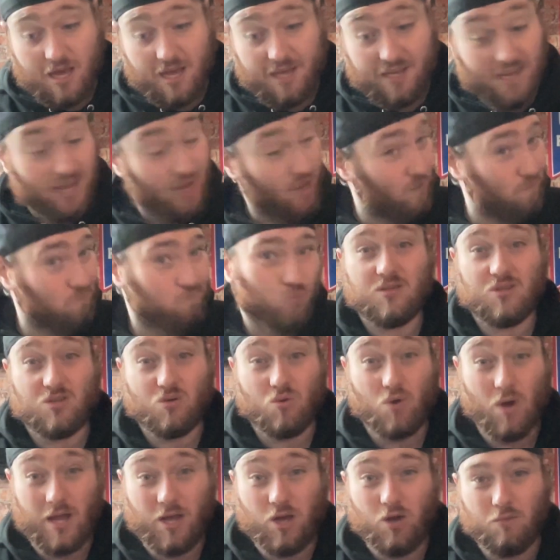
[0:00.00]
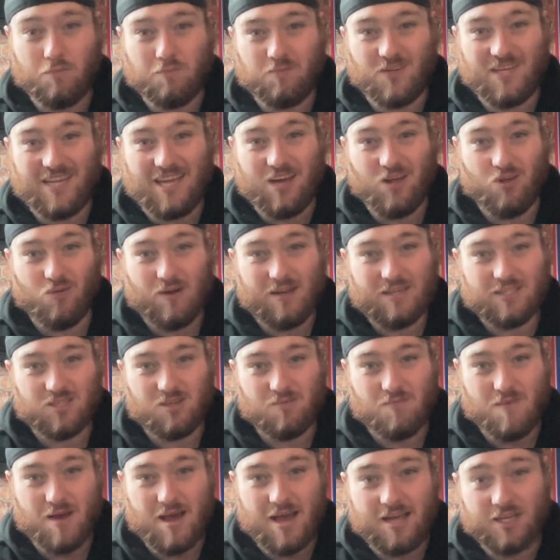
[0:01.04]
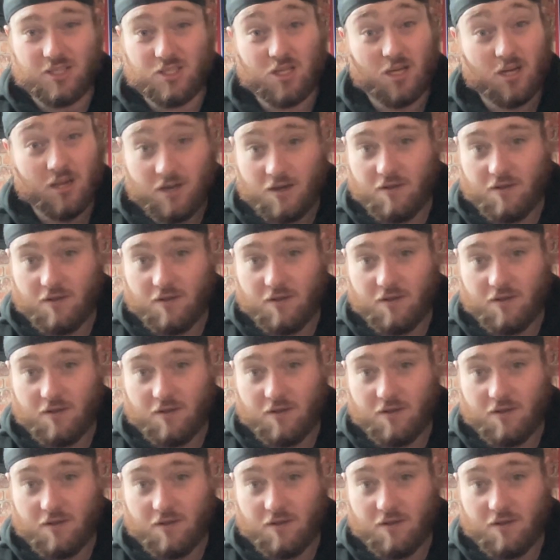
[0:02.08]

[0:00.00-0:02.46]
You get quite a good deal of wrestling merch.